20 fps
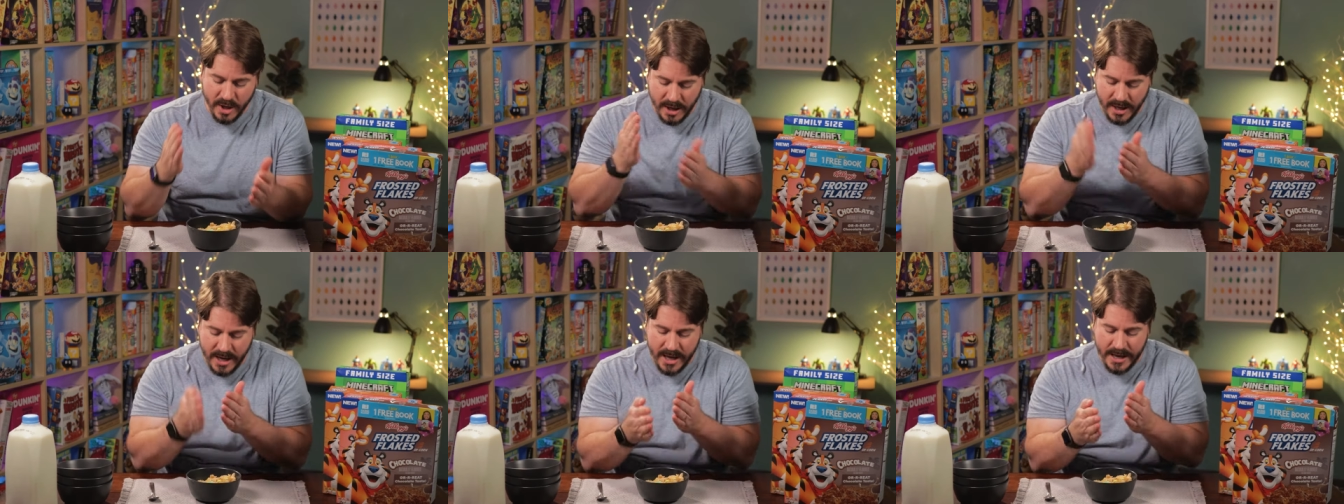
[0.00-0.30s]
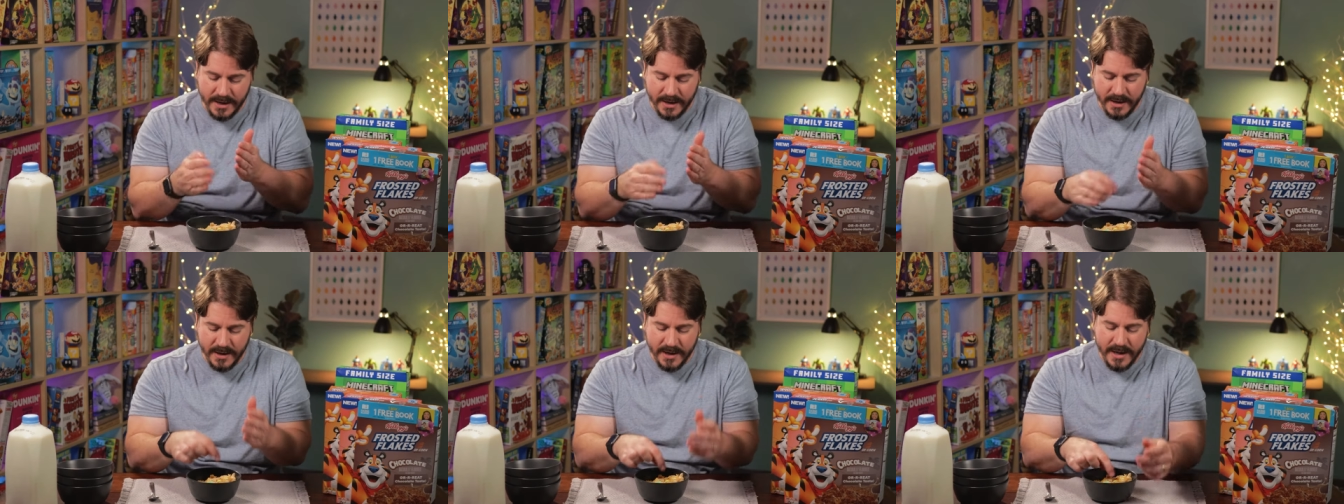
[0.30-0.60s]

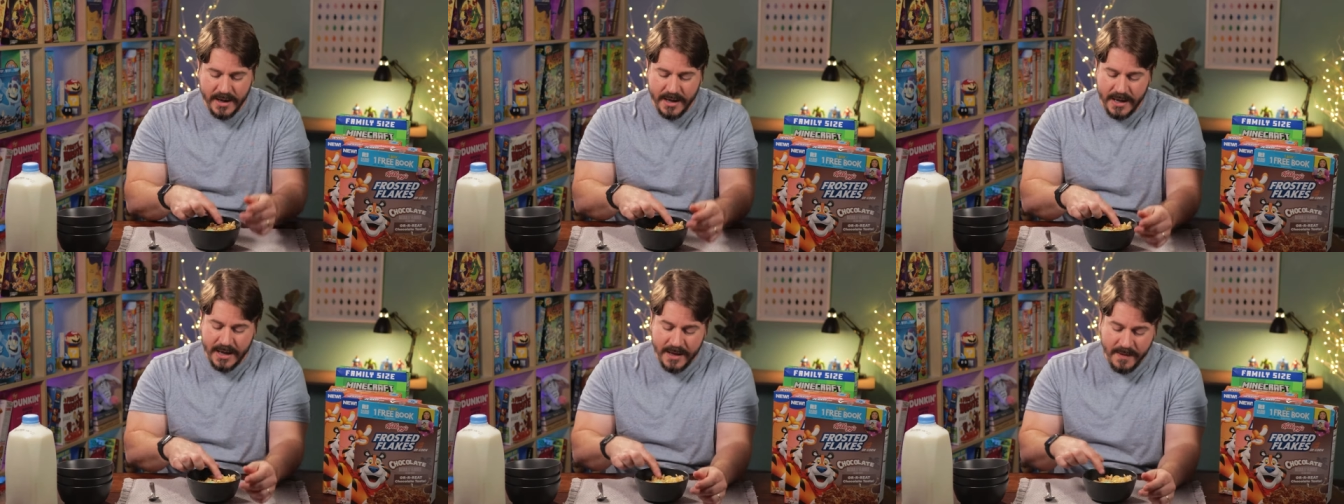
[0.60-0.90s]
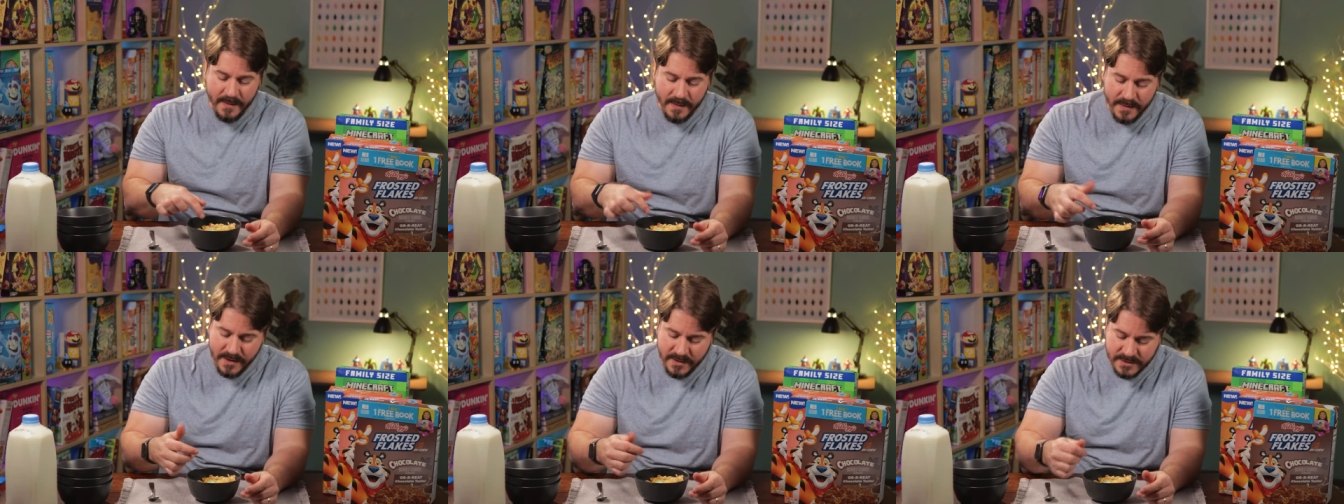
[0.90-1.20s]
cut.
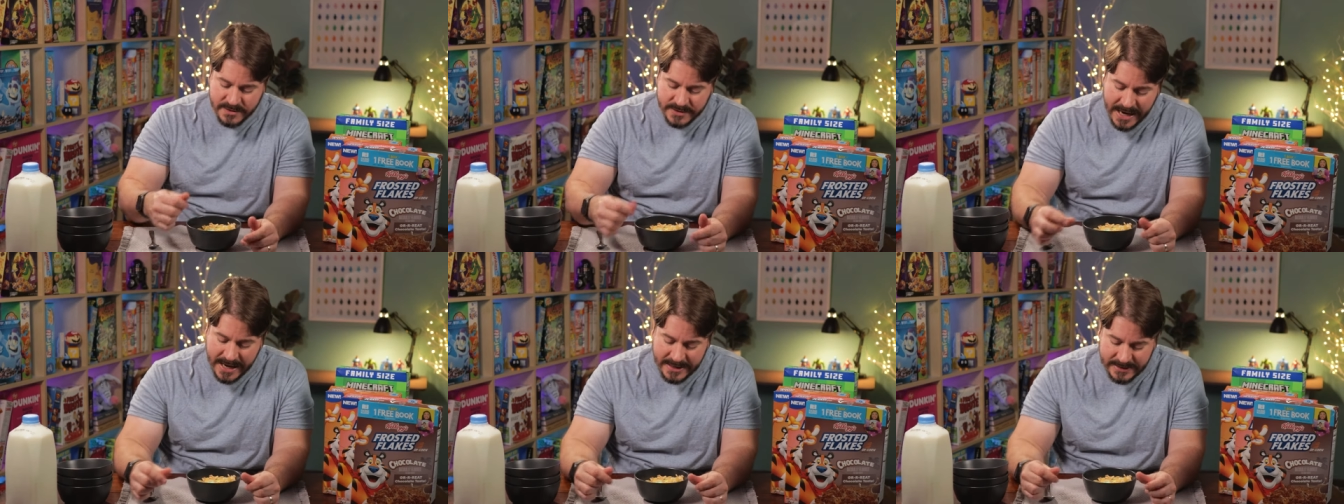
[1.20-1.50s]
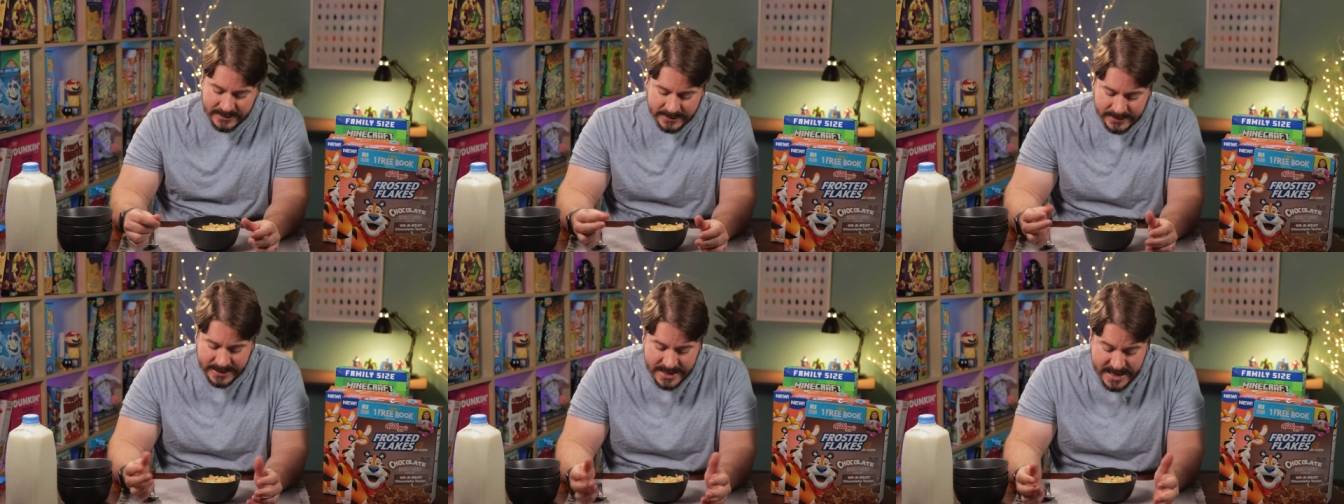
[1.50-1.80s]
And there's
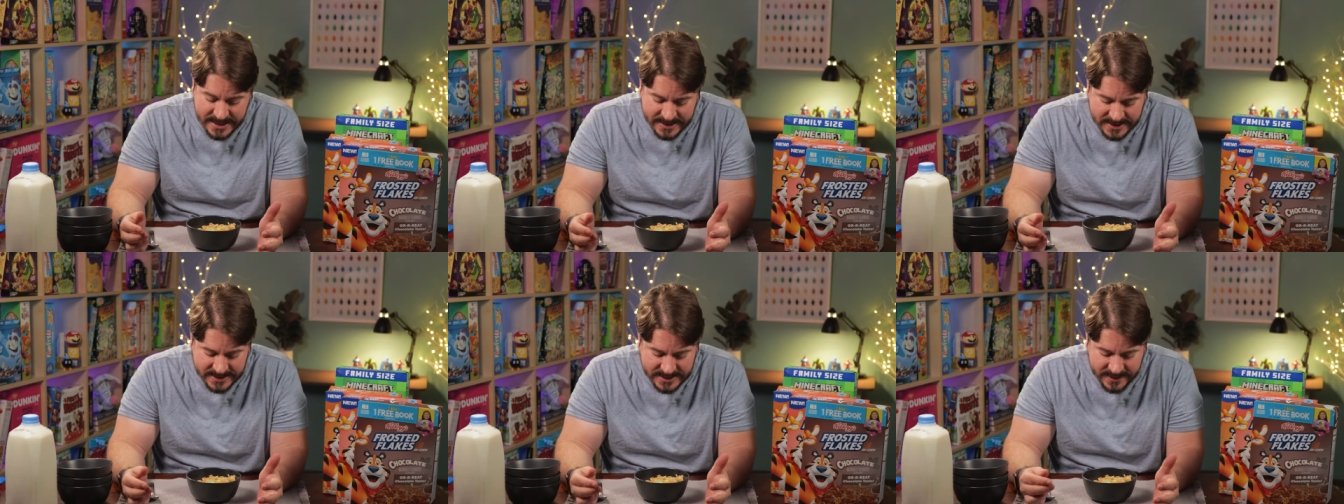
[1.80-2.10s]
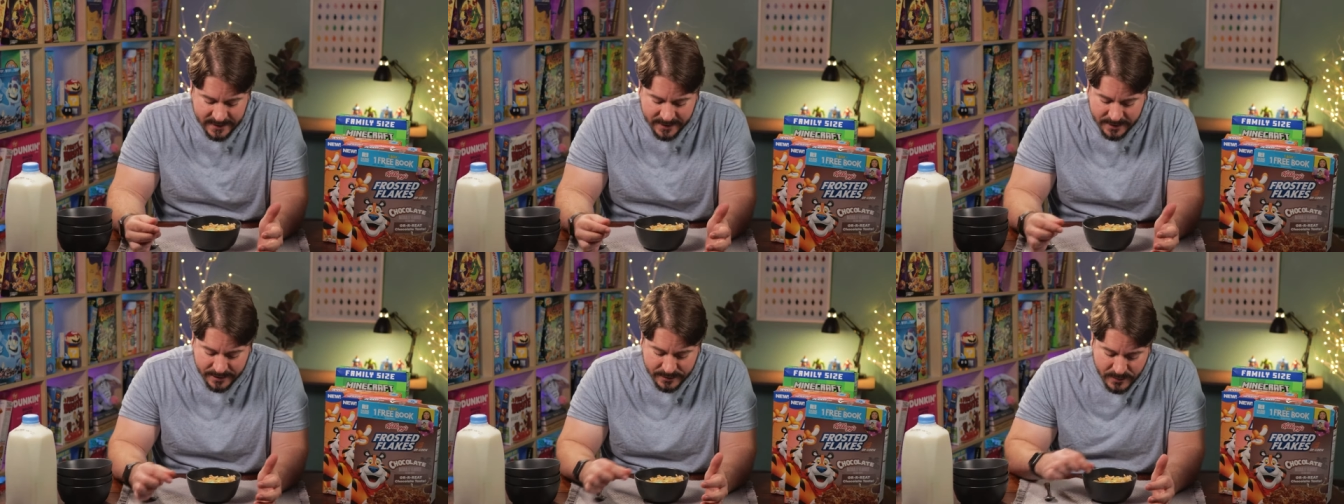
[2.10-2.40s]
at
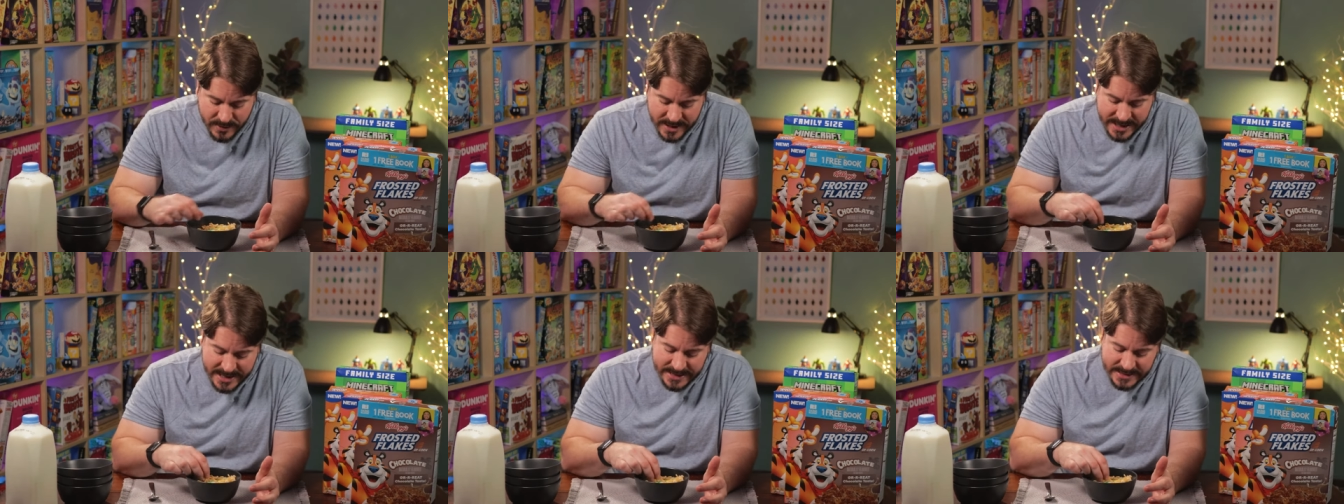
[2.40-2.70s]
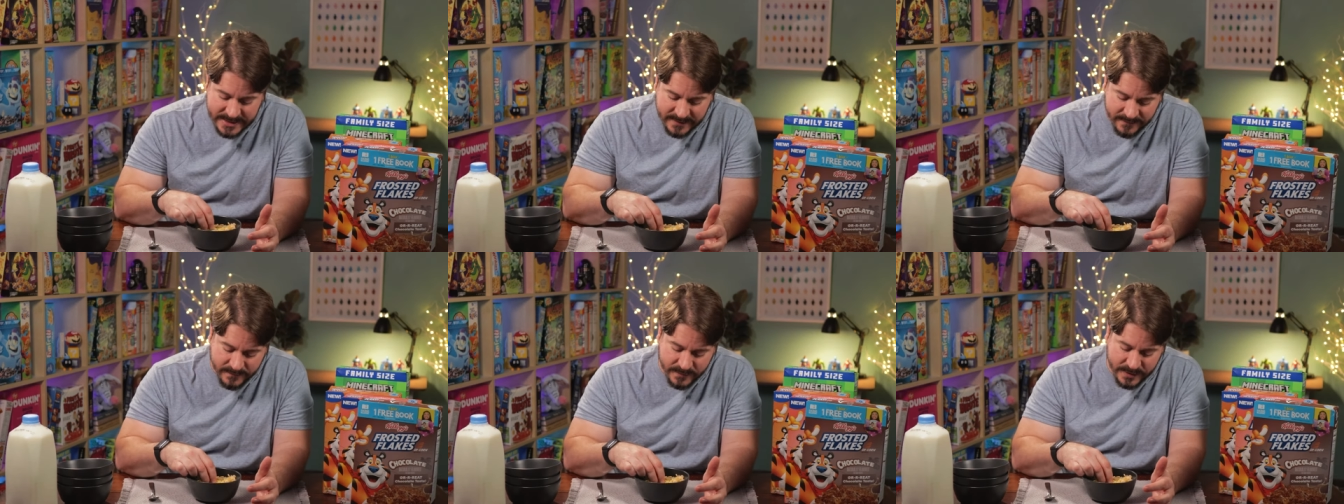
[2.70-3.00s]
least three
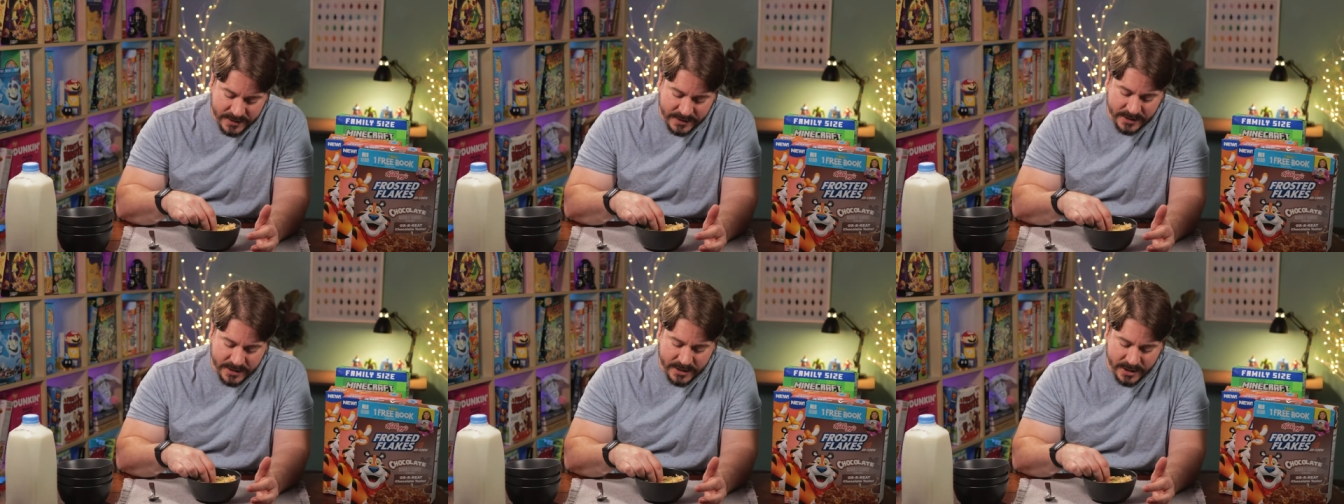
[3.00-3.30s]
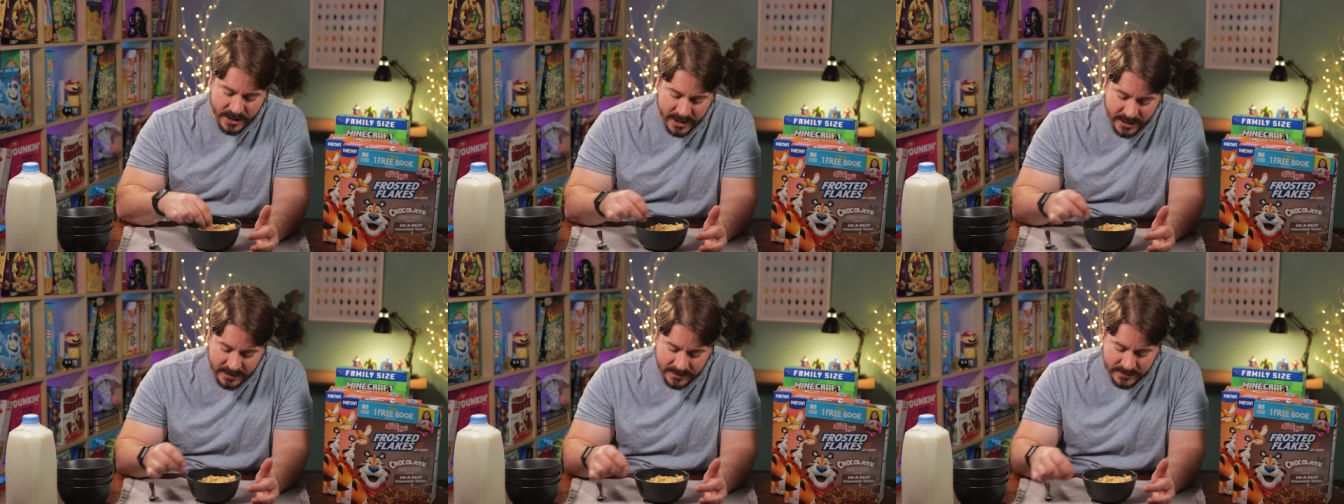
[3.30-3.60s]
different
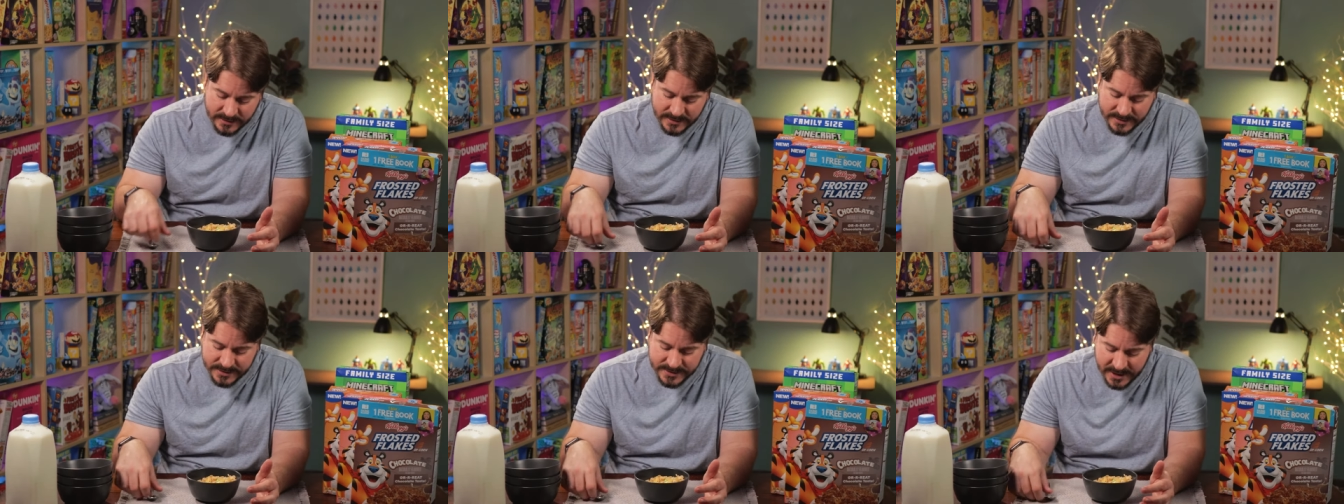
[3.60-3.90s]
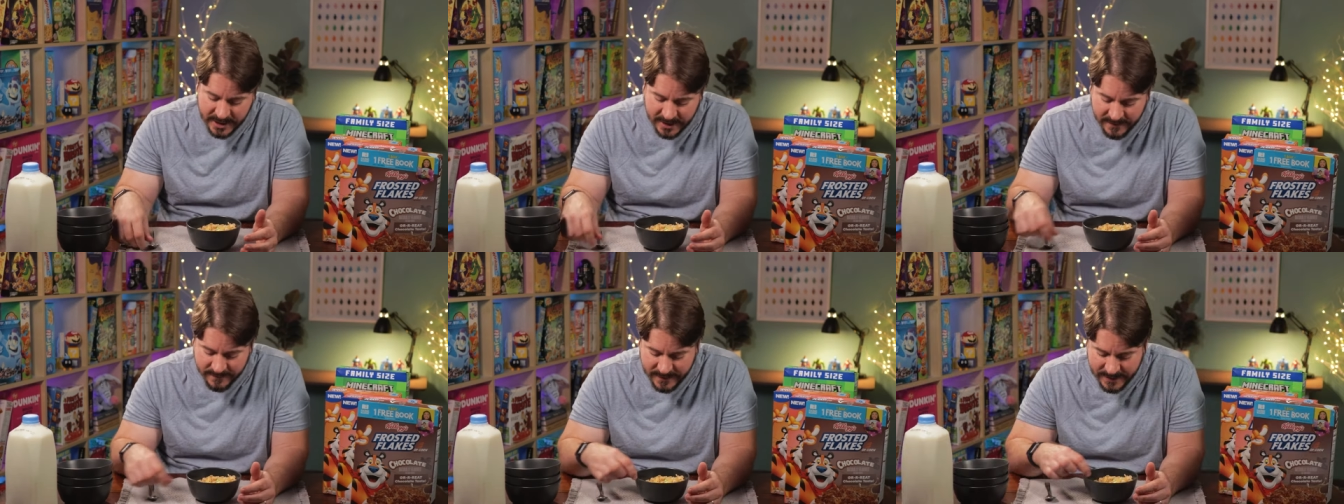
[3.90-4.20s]
colors
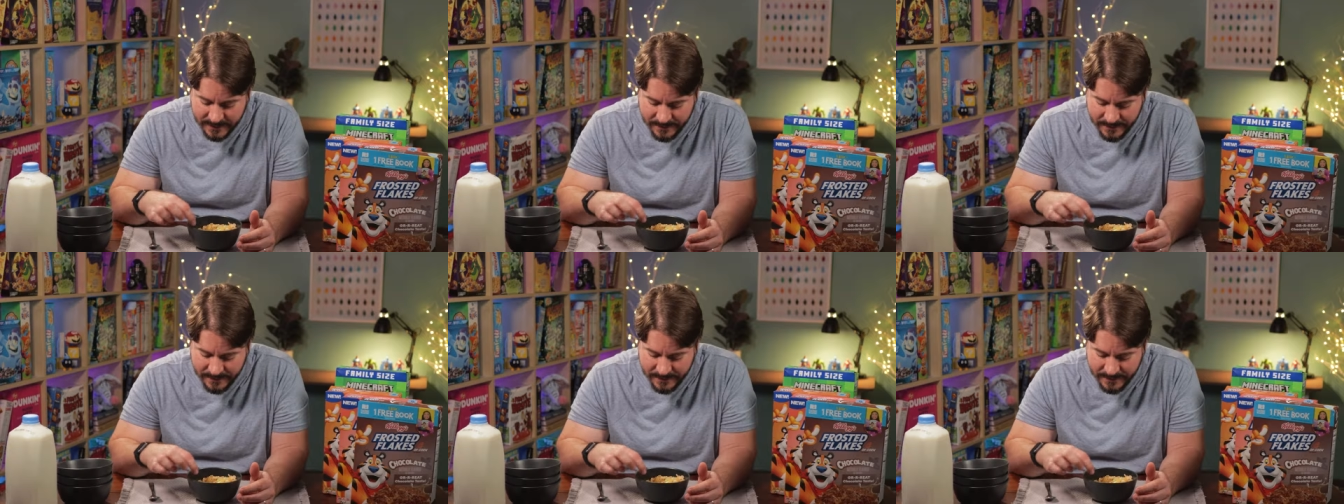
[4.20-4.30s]
of